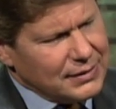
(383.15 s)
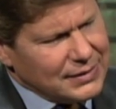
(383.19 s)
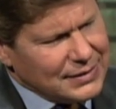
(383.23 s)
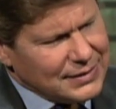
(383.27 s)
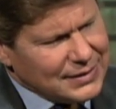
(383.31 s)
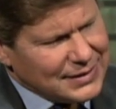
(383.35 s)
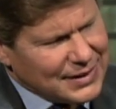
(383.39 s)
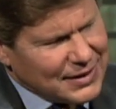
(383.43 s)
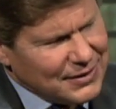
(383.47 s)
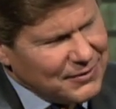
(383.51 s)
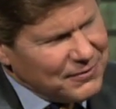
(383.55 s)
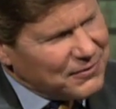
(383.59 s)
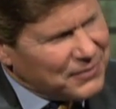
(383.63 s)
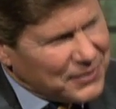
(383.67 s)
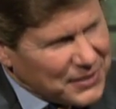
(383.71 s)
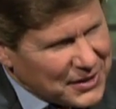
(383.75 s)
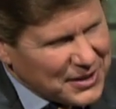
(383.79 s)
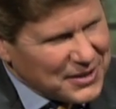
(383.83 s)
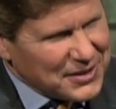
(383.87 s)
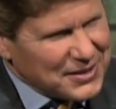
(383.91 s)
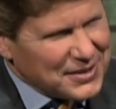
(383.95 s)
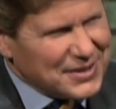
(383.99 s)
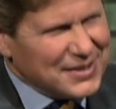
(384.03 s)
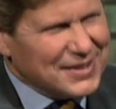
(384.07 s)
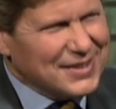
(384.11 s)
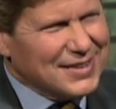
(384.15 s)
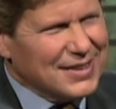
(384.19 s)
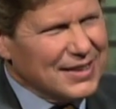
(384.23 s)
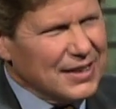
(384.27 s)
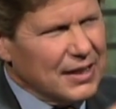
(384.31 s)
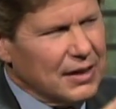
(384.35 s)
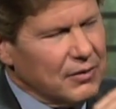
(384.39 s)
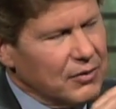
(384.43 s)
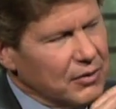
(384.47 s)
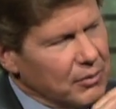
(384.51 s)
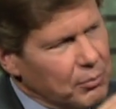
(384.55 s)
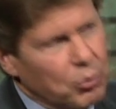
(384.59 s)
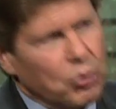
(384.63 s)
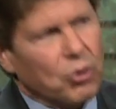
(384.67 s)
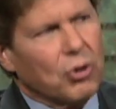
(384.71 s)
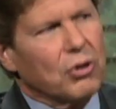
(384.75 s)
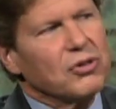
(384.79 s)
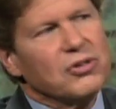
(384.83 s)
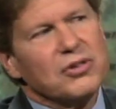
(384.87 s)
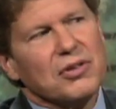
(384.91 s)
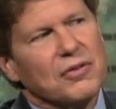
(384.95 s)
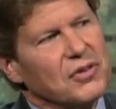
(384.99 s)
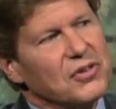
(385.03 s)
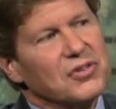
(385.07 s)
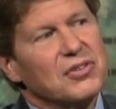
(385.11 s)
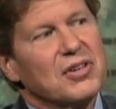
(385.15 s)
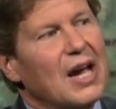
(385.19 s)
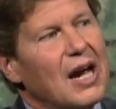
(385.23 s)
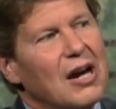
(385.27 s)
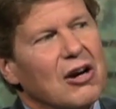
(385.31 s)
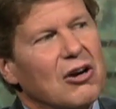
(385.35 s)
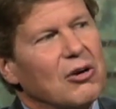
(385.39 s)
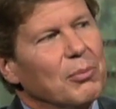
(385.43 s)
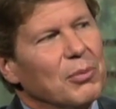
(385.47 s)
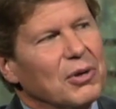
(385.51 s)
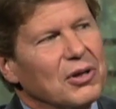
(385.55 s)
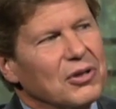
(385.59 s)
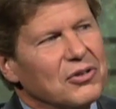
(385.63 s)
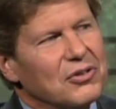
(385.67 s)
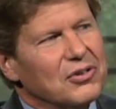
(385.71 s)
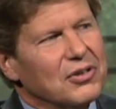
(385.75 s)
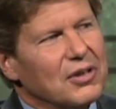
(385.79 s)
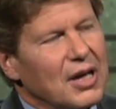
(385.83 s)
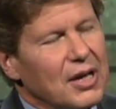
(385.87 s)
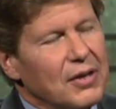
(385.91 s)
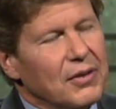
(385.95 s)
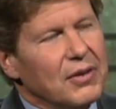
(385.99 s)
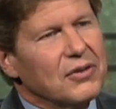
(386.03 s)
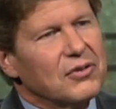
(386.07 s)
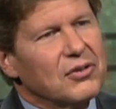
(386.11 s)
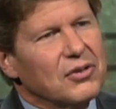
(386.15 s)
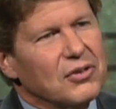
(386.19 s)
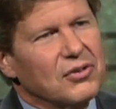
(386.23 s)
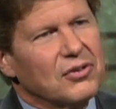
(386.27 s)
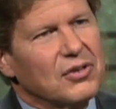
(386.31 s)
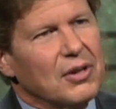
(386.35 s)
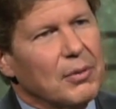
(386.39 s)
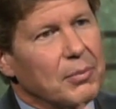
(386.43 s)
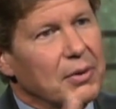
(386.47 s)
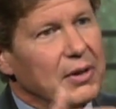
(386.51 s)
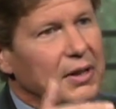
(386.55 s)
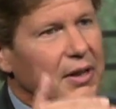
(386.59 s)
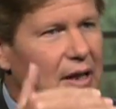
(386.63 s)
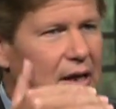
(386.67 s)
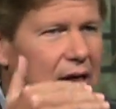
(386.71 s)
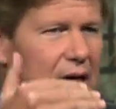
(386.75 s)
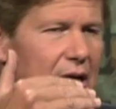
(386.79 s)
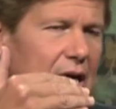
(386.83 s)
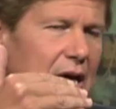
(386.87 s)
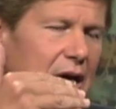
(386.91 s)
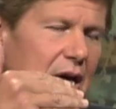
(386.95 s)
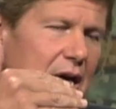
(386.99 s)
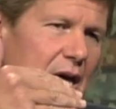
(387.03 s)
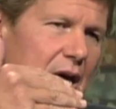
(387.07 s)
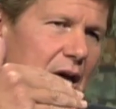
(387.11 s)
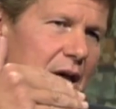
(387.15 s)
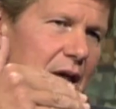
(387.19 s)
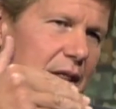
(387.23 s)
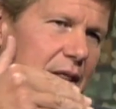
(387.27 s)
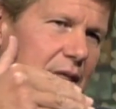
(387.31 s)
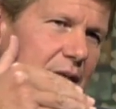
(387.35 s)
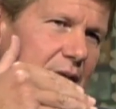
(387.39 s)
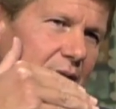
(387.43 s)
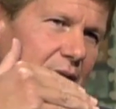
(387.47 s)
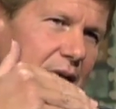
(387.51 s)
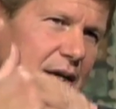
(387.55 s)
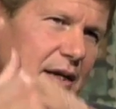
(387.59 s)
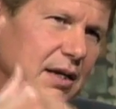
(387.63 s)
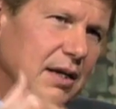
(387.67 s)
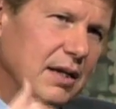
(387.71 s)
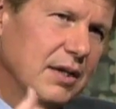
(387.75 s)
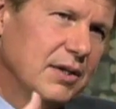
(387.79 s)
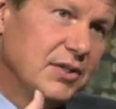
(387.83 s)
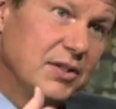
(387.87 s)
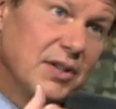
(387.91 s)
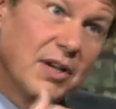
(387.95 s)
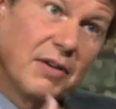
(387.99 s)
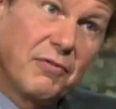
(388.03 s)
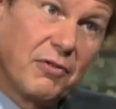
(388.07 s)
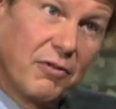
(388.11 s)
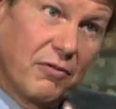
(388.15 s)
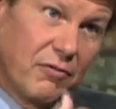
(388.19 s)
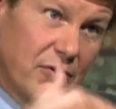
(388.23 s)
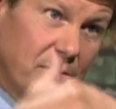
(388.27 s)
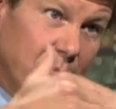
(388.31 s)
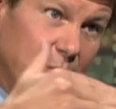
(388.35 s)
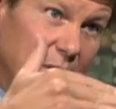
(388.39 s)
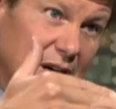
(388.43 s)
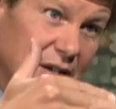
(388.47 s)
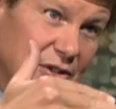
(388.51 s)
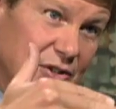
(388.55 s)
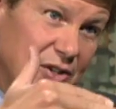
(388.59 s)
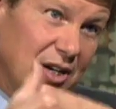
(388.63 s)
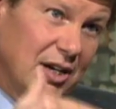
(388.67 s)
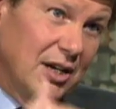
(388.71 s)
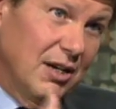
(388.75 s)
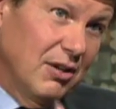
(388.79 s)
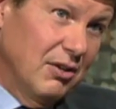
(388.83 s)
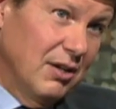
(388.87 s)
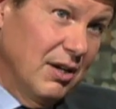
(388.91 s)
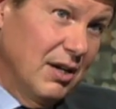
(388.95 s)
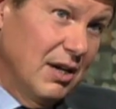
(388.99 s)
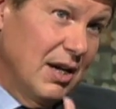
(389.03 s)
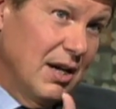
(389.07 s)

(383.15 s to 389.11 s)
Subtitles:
convinced of the importance of the sacraments, and this is something that is different from my childhood.